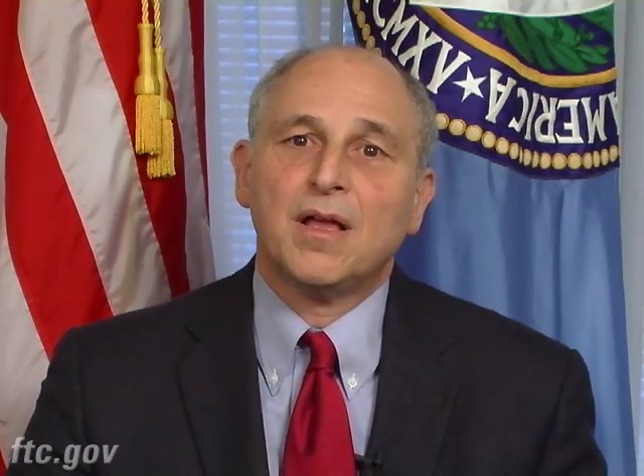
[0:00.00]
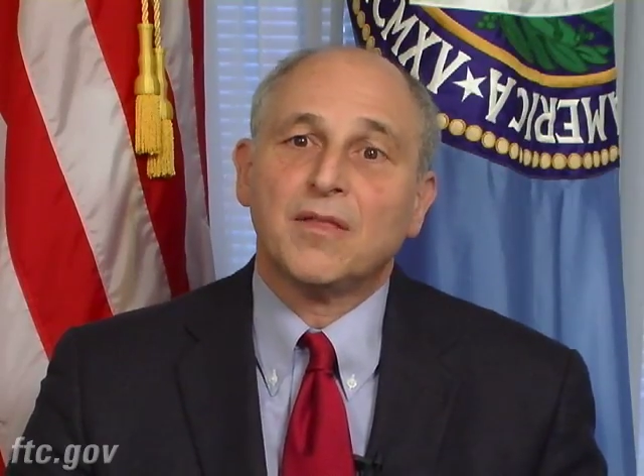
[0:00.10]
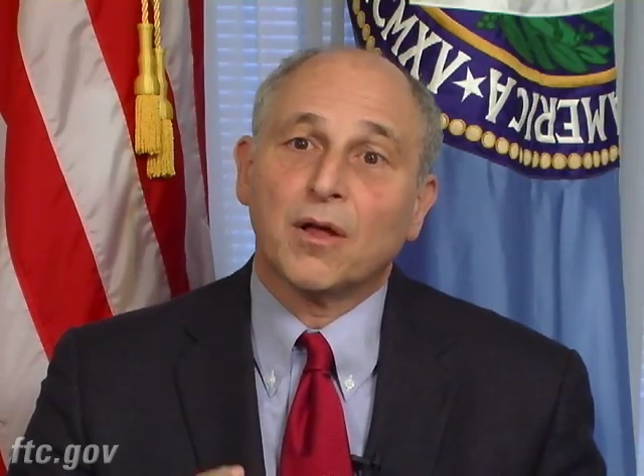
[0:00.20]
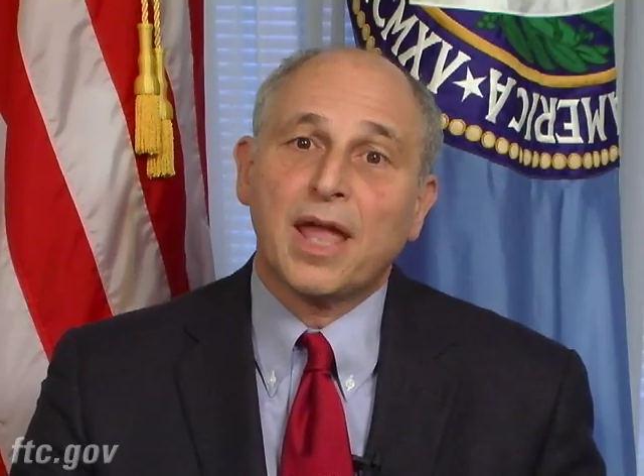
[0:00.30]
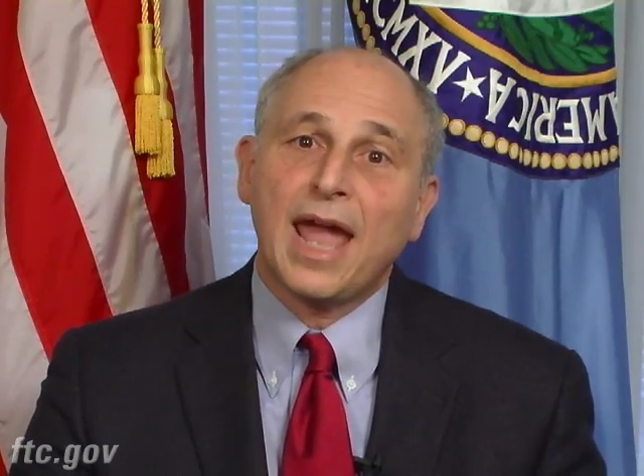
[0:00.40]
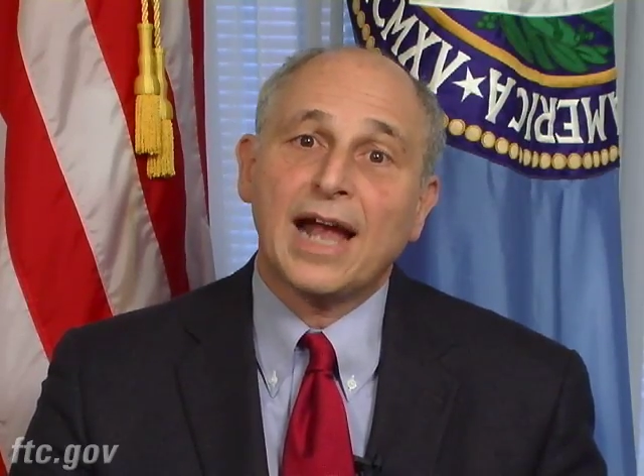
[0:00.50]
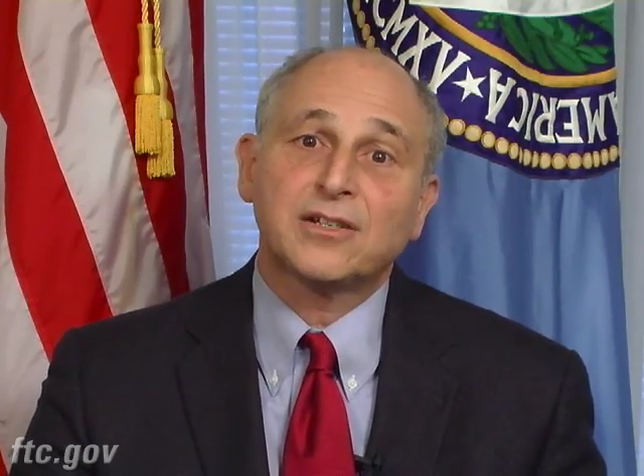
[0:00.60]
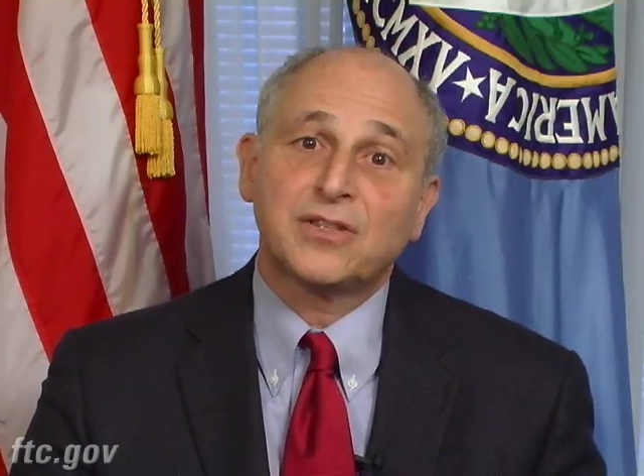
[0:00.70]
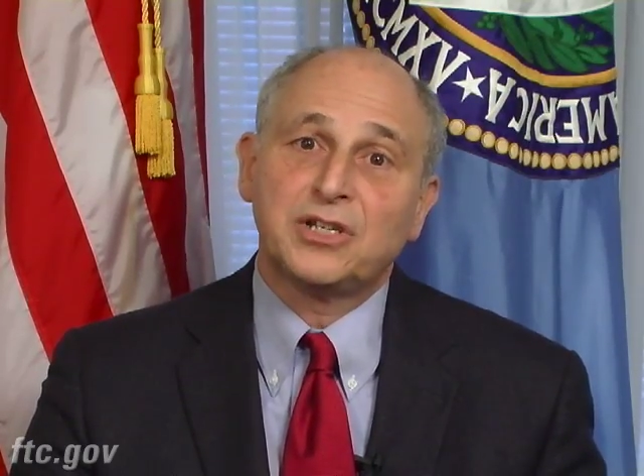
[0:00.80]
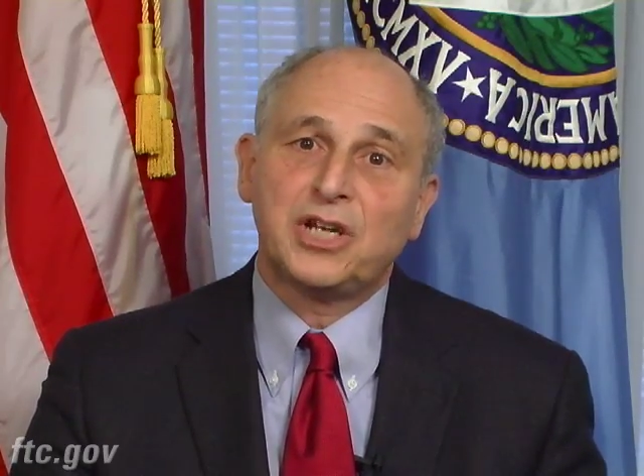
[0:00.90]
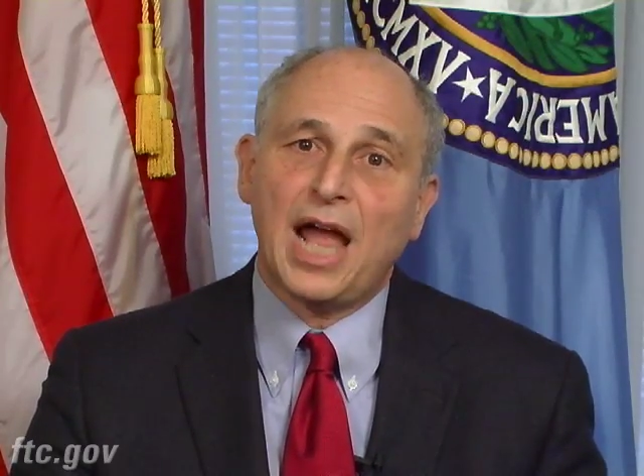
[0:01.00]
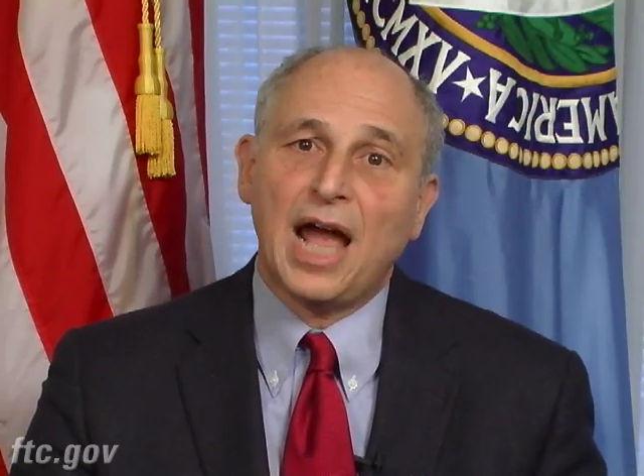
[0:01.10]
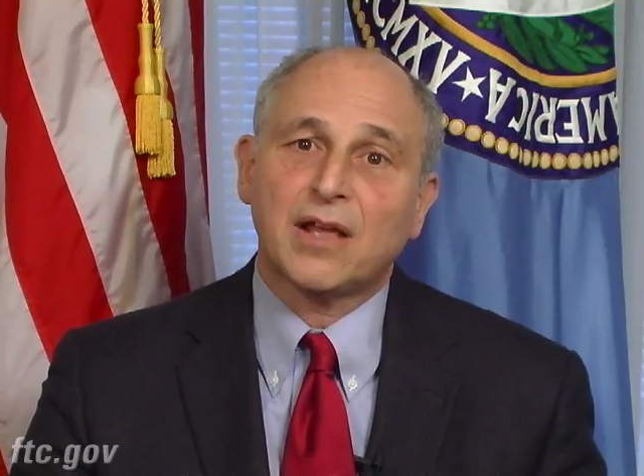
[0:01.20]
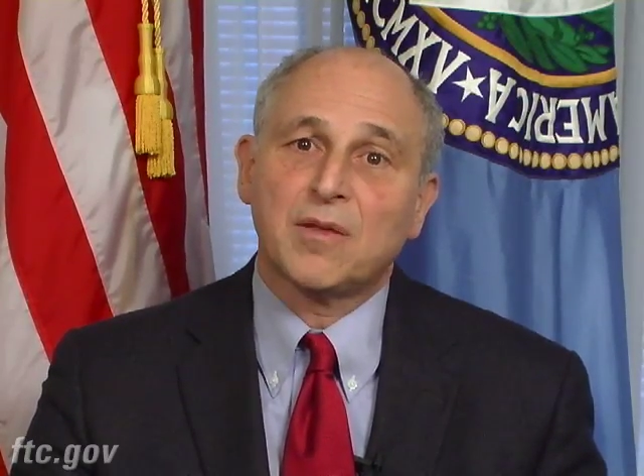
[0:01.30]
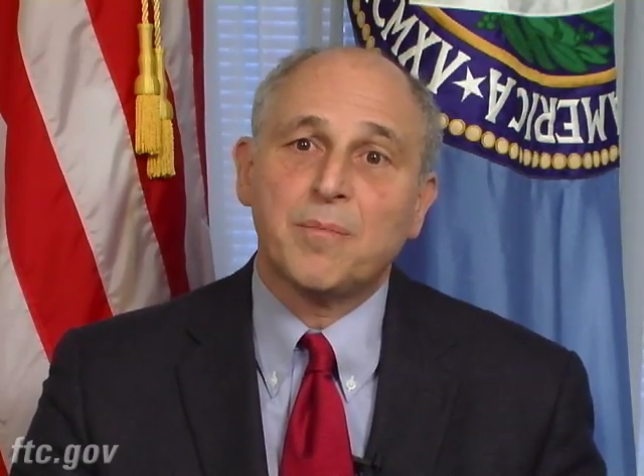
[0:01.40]
They'll cash the
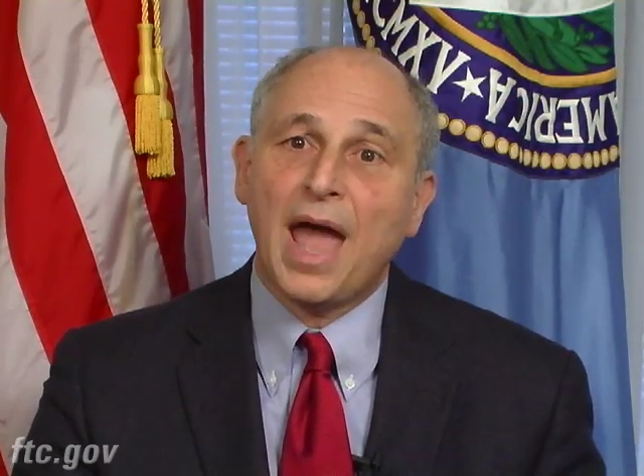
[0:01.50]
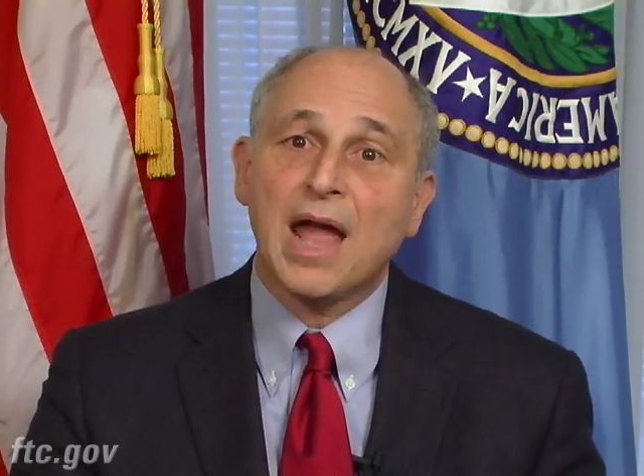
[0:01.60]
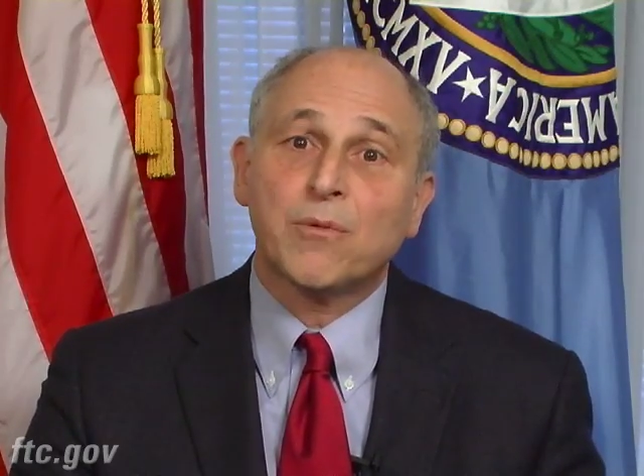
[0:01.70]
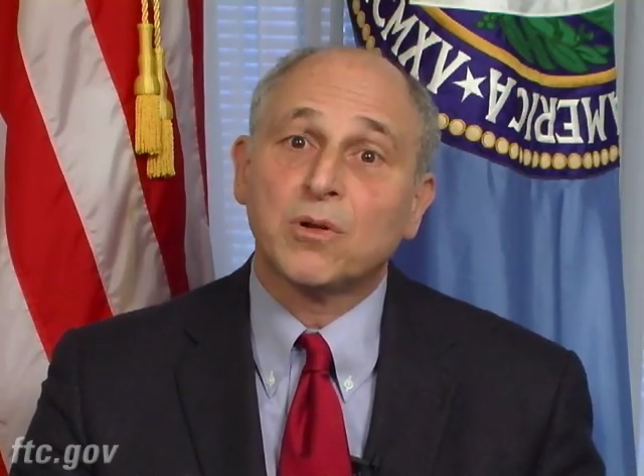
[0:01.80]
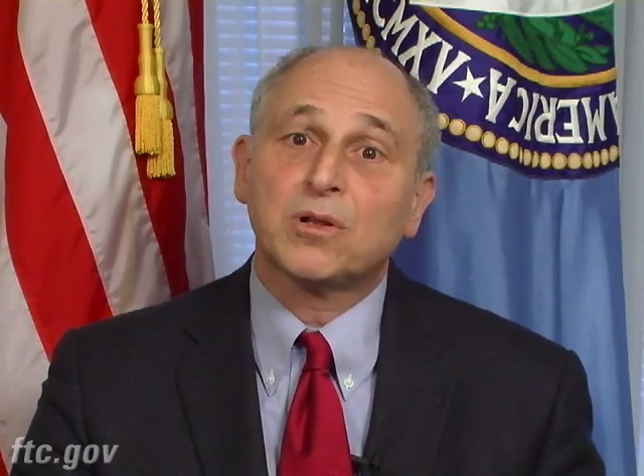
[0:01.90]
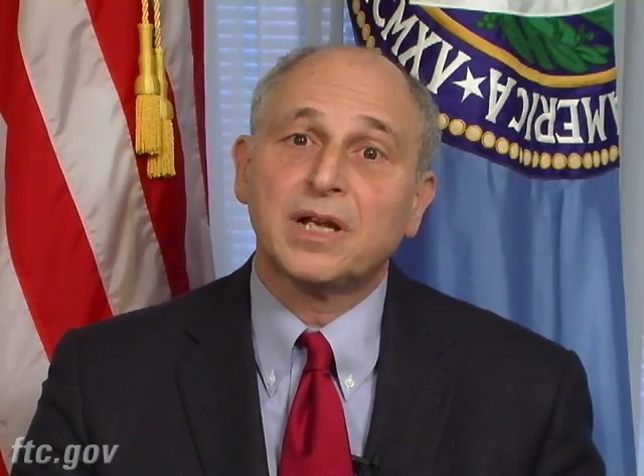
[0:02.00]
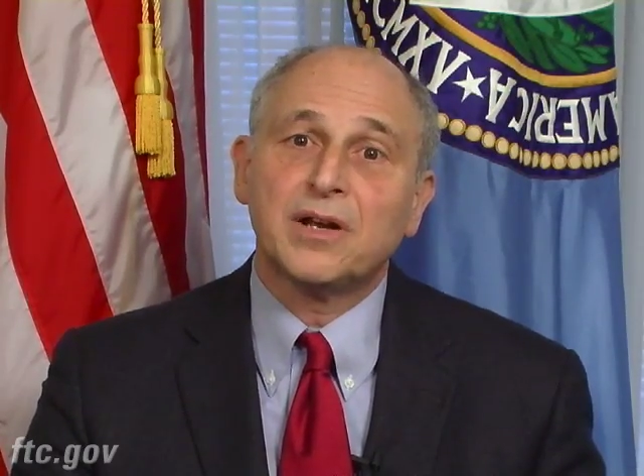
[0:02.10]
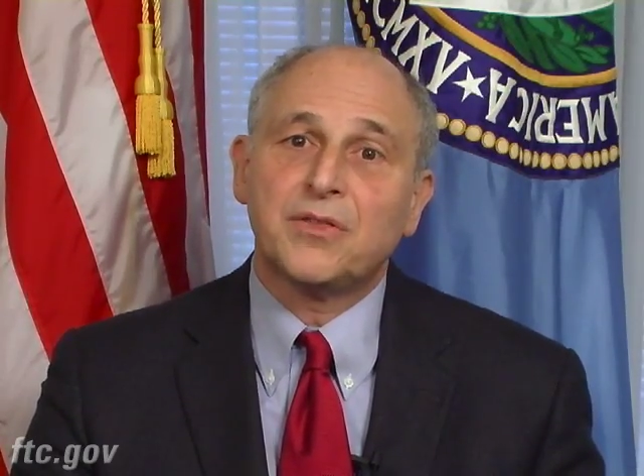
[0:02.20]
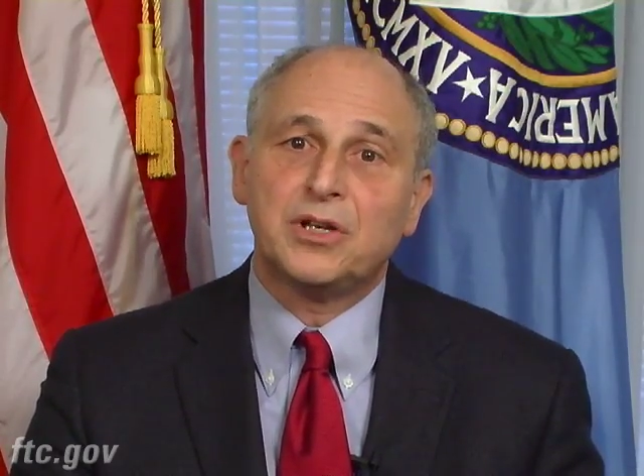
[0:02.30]
check, the bank will clear